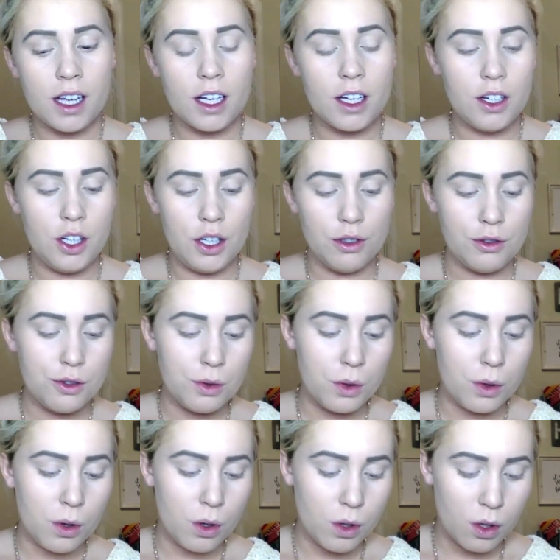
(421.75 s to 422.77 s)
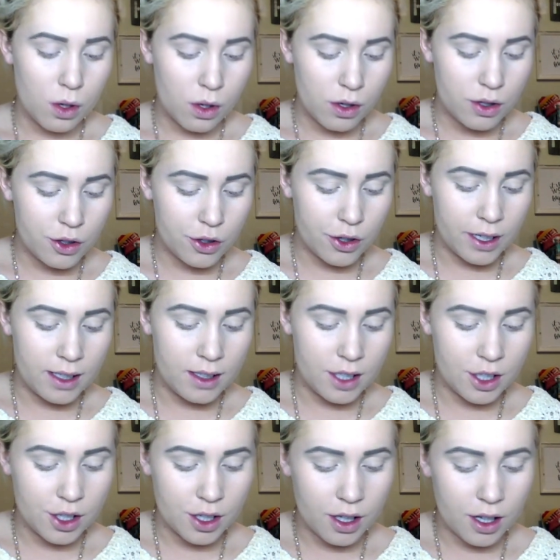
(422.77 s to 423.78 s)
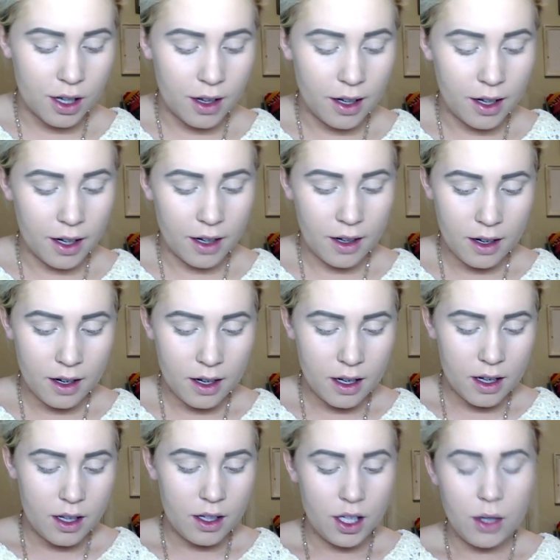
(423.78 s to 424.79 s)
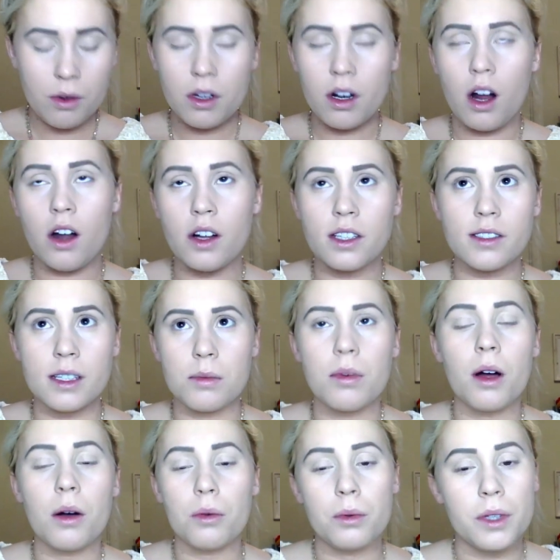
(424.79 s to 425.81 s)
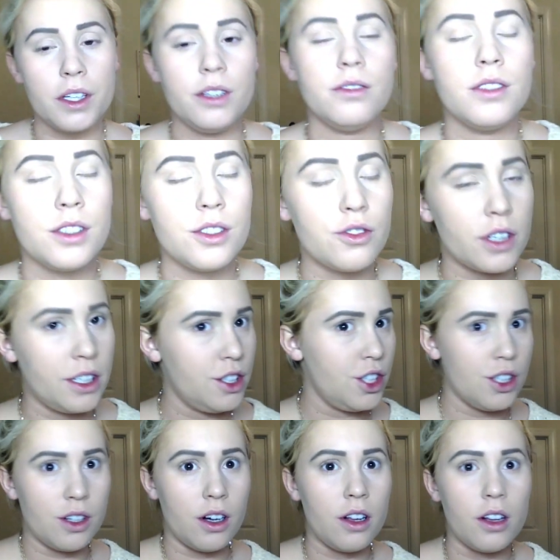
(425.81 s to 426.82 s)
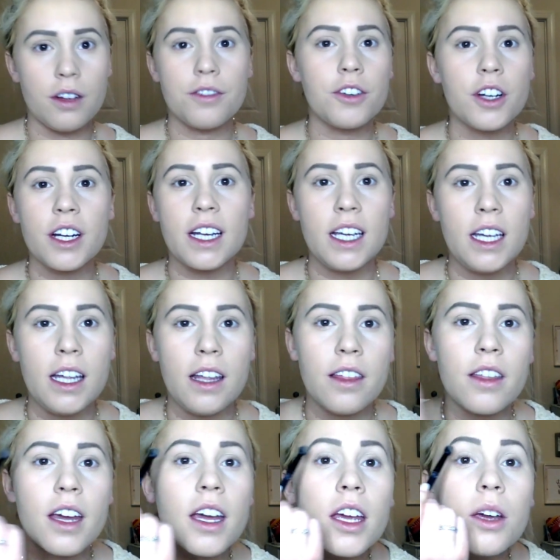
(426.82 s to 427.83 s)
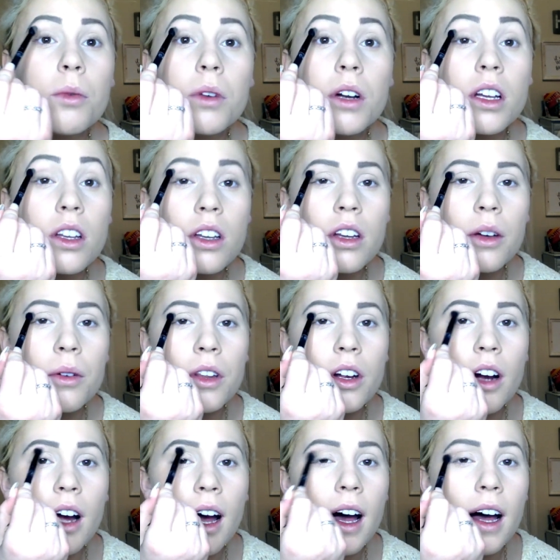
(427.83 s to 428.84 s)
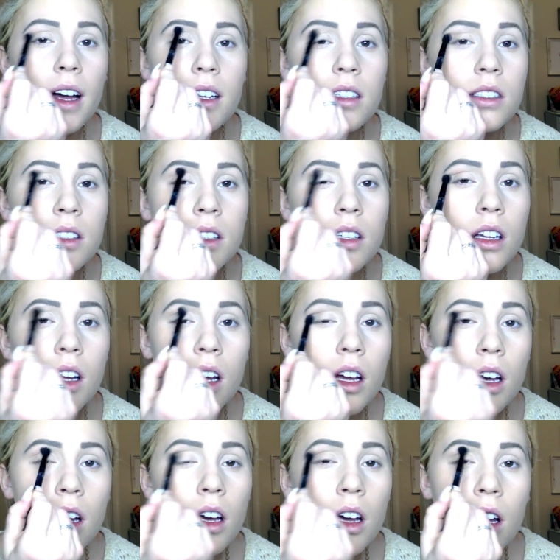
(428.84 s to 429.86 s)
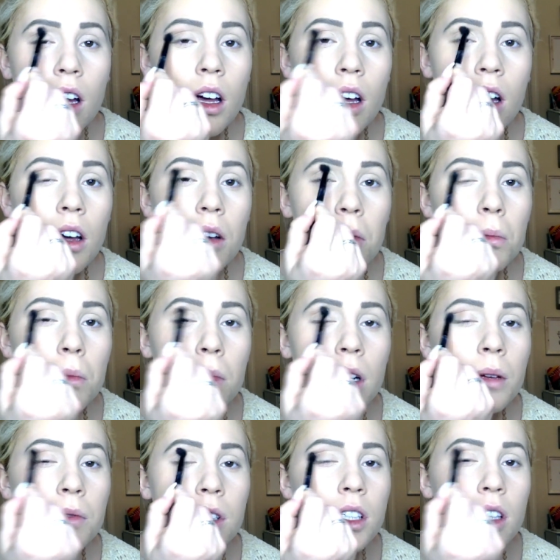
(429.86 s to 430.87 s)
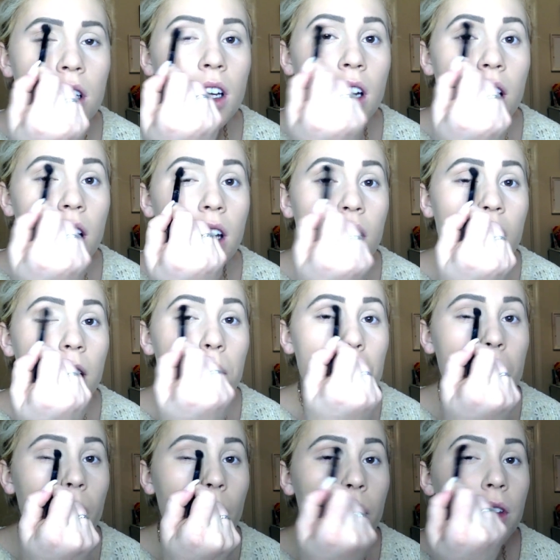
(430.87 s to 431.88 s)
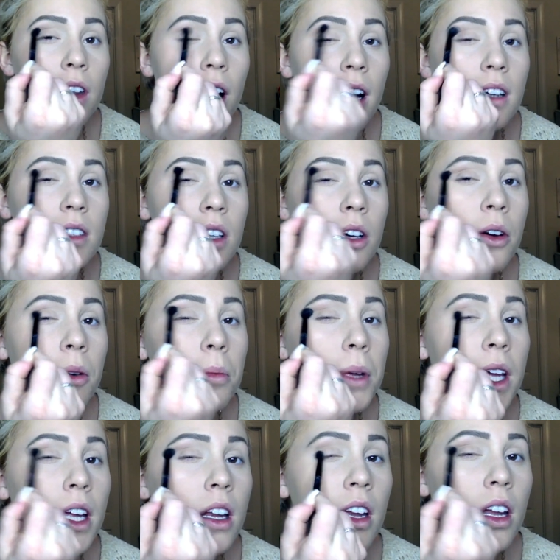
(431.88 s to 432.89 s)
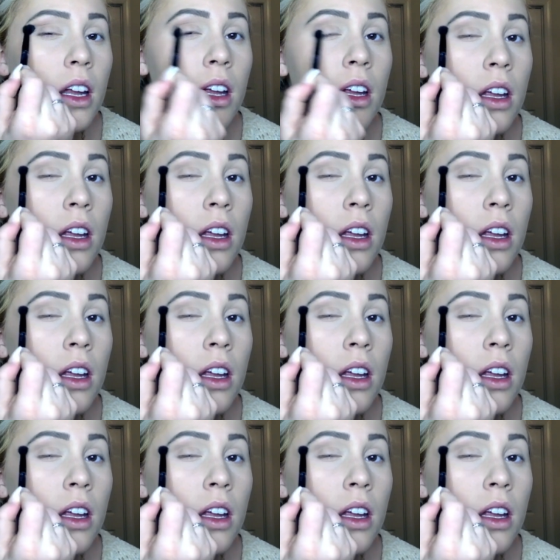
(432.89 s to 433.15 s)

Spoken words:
like a neutral transition color. You could honestly probably use this transition color for anything you wanted to do with your eyes. And I'm just going to keep both eyes open